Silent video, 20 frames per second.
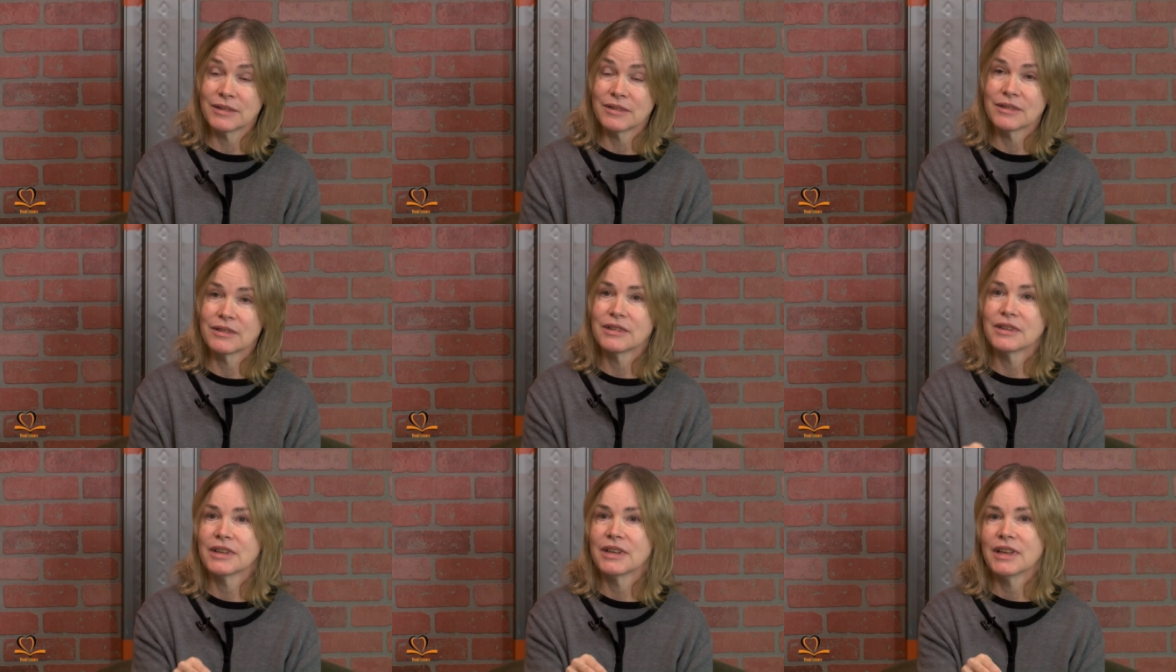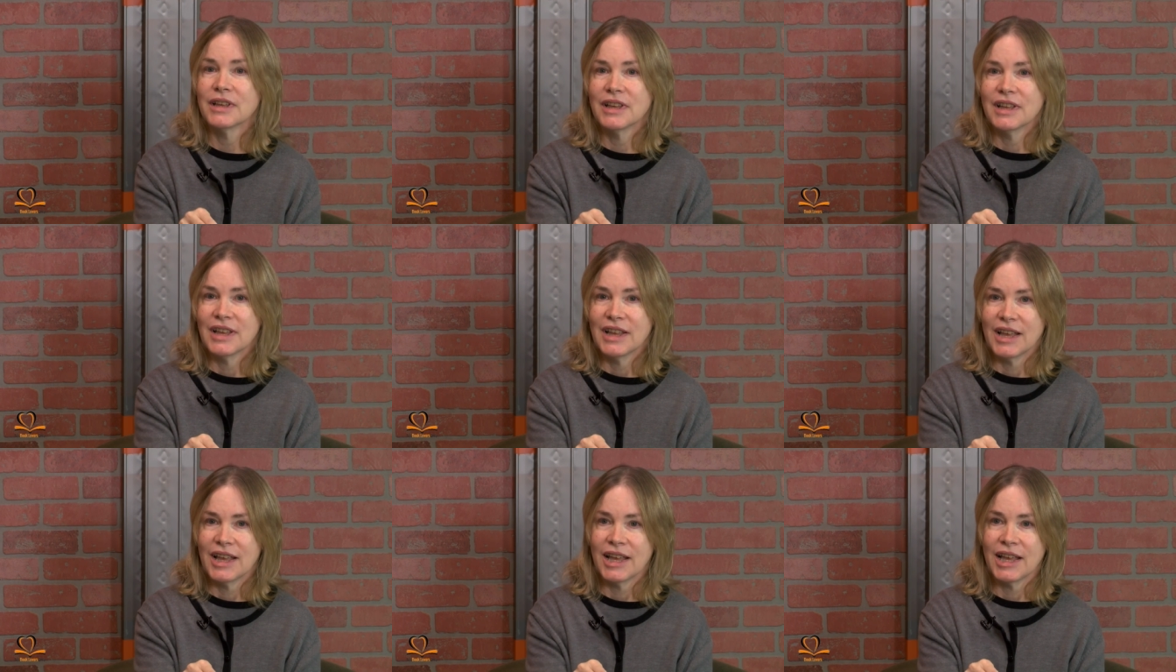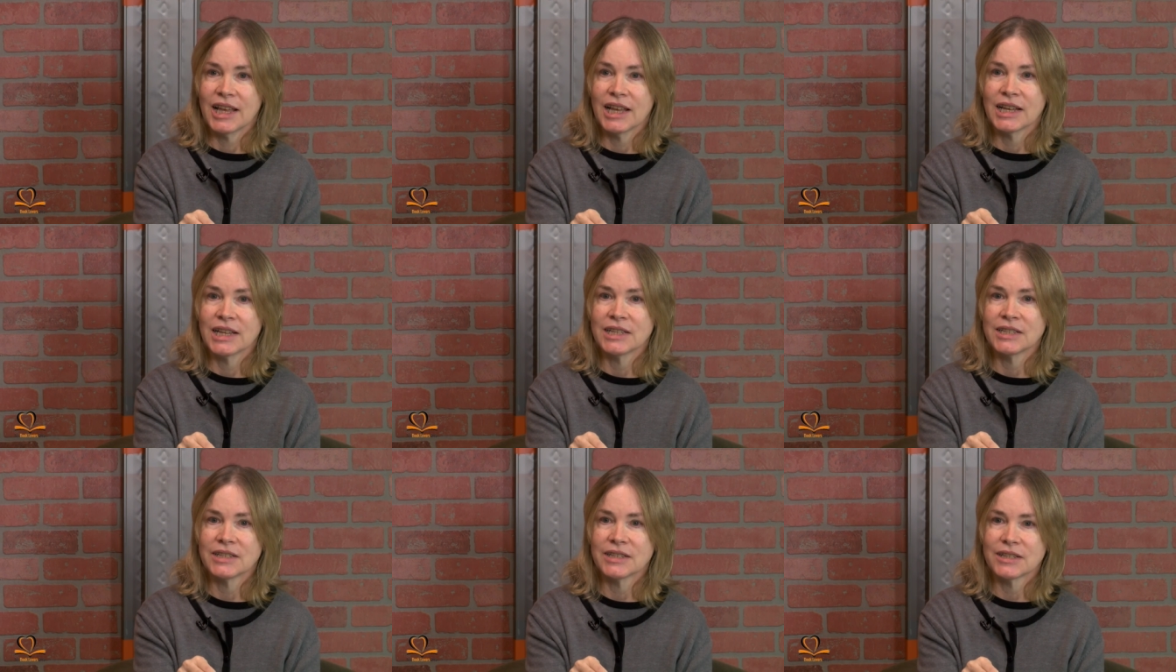I see.
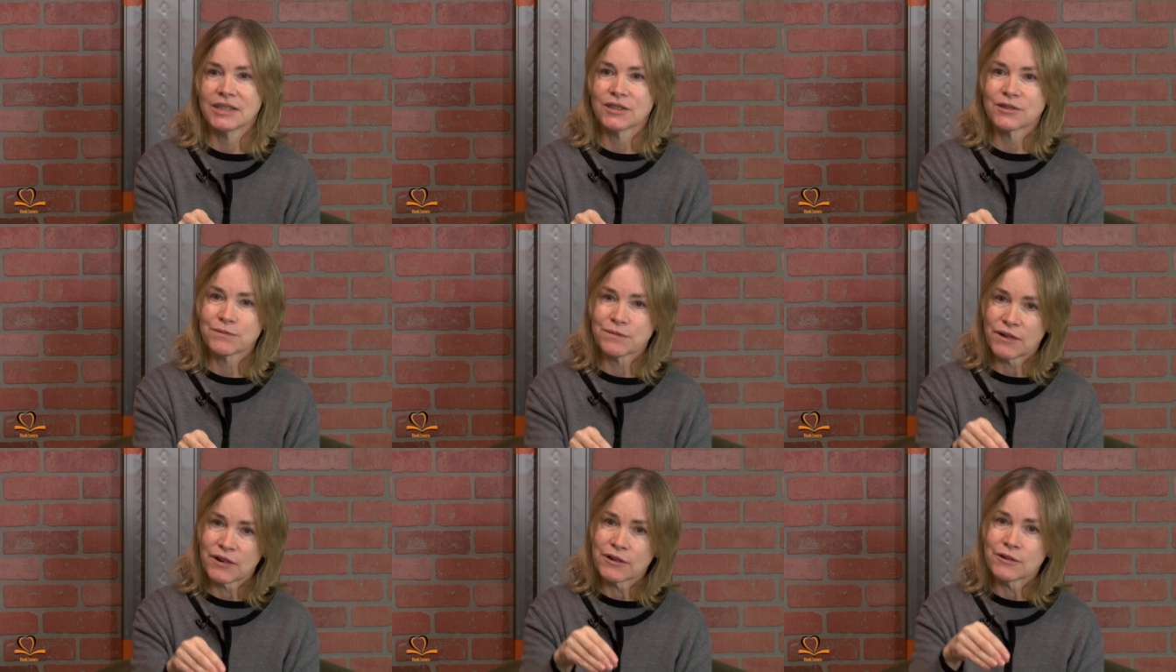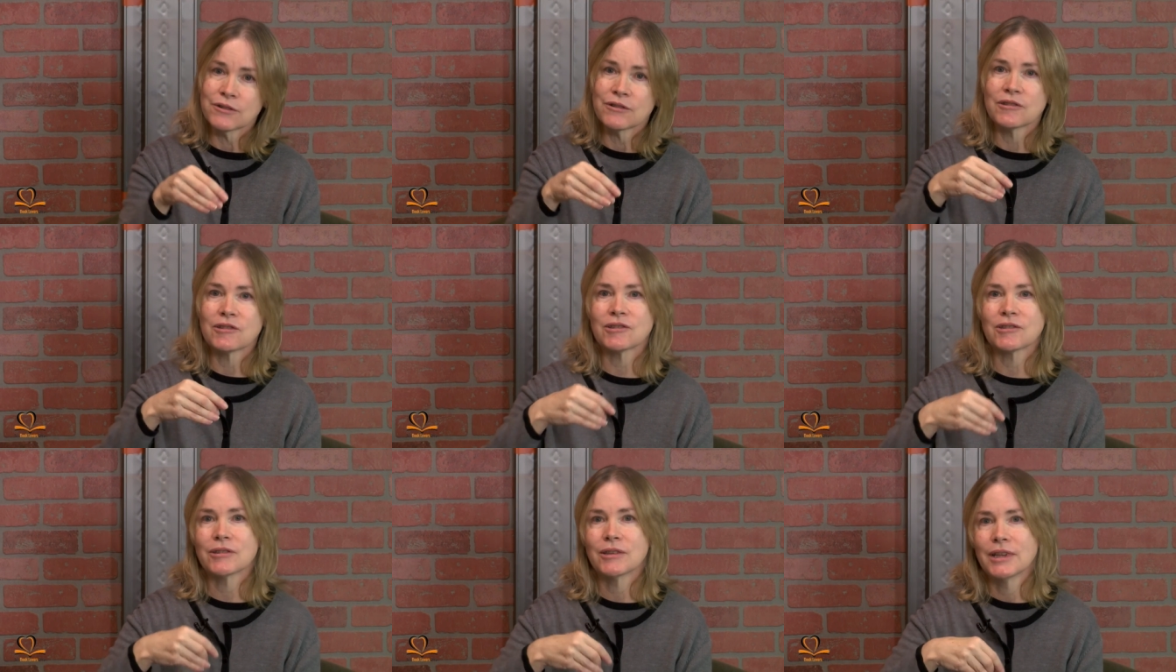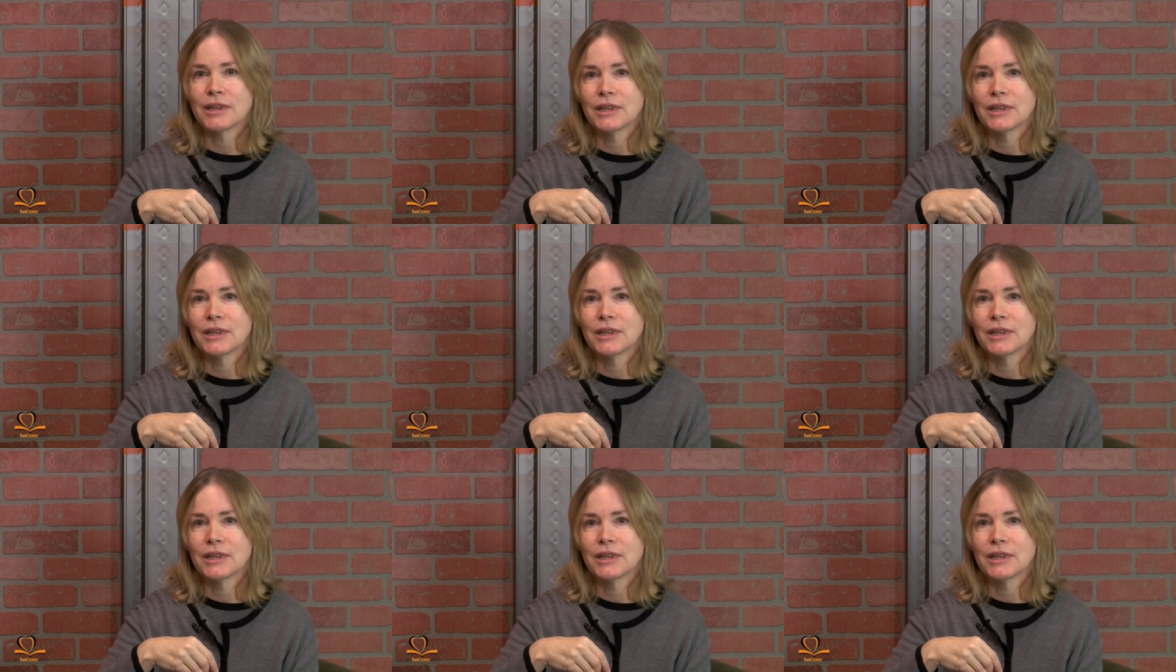And uh, as far as